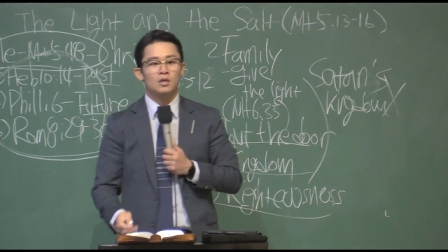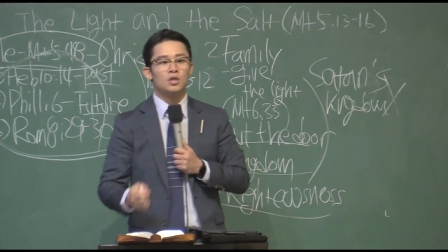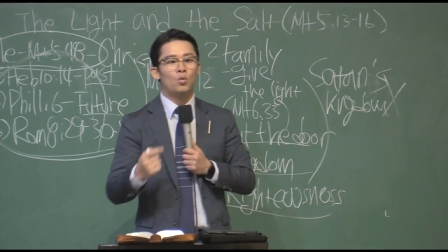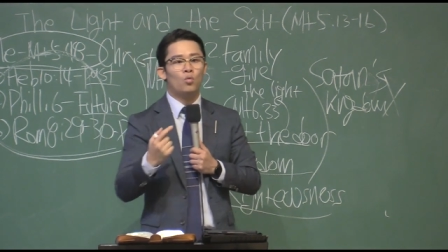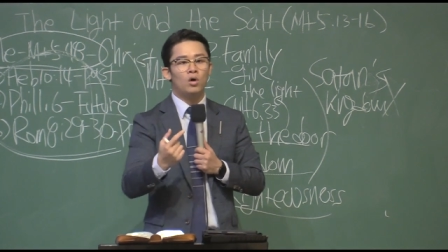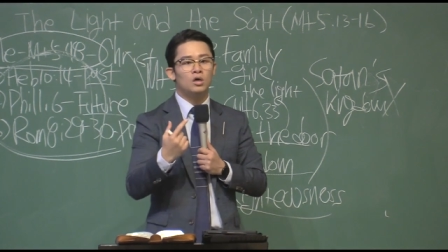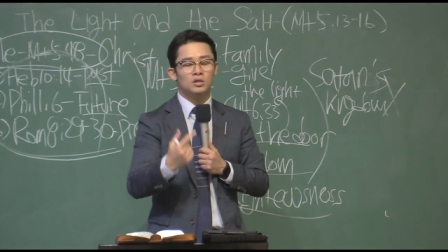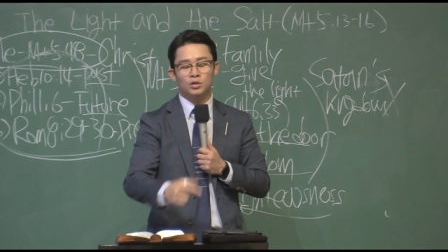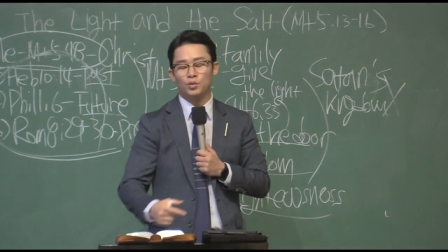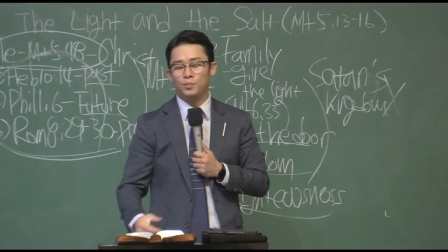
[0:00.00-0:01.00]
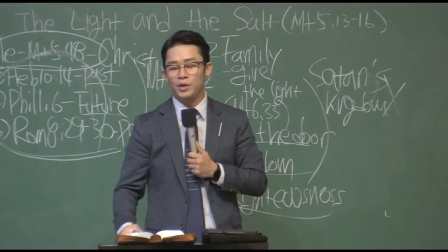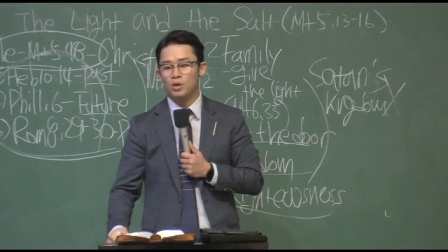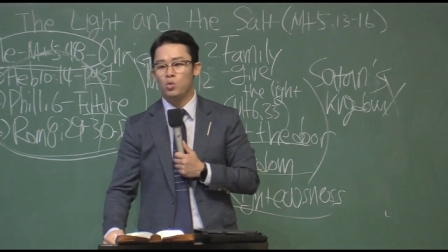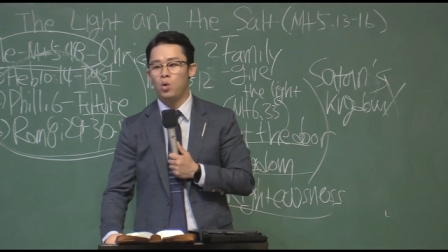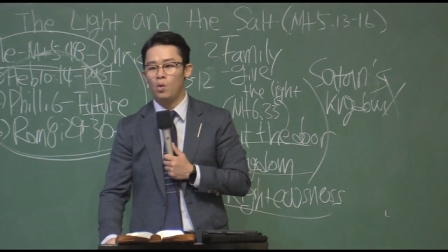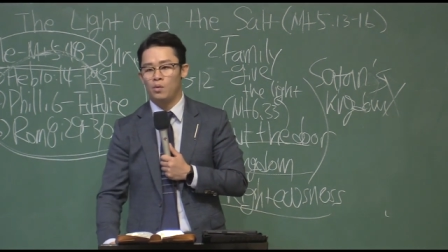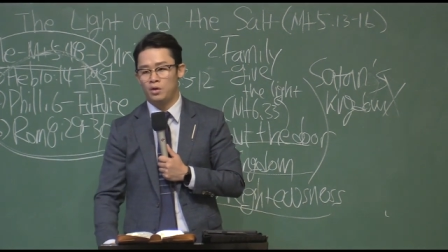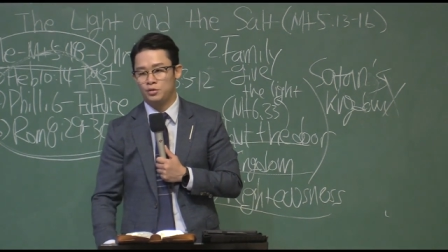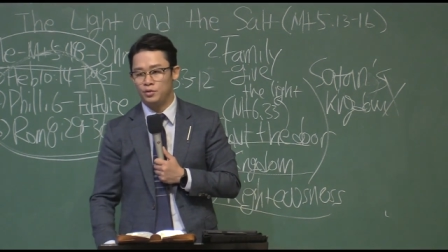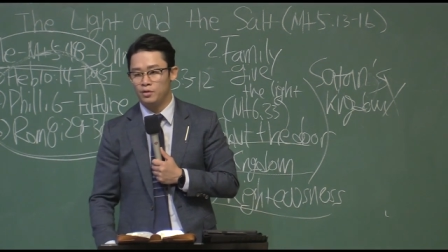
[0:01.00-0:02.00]
The one who brings
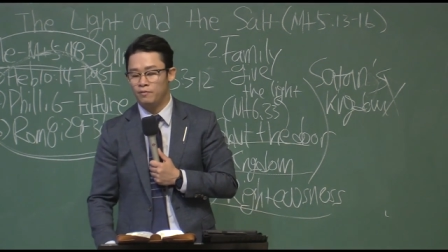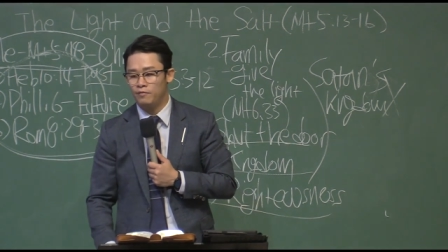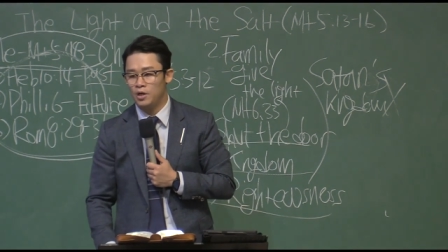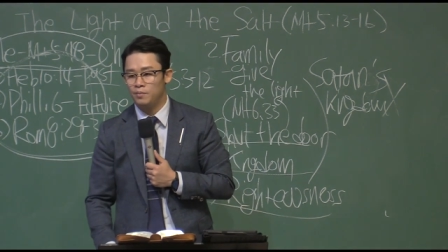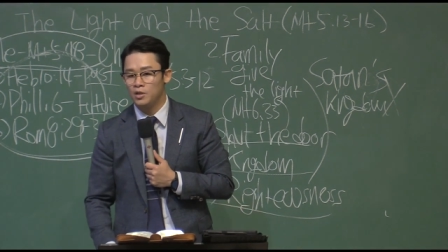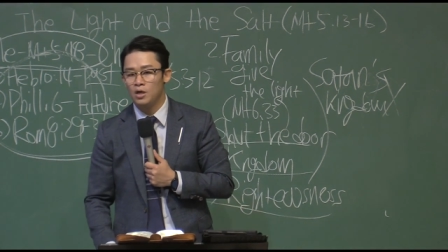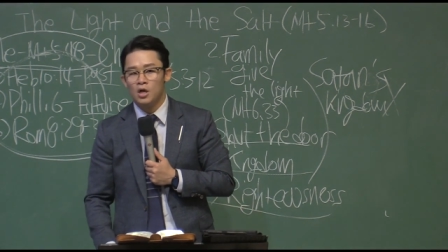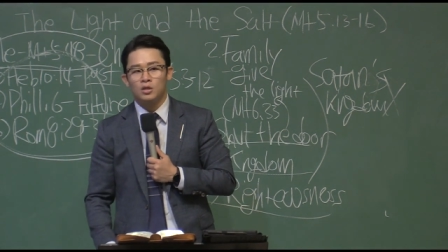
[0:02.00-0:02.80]
quarrel to your family,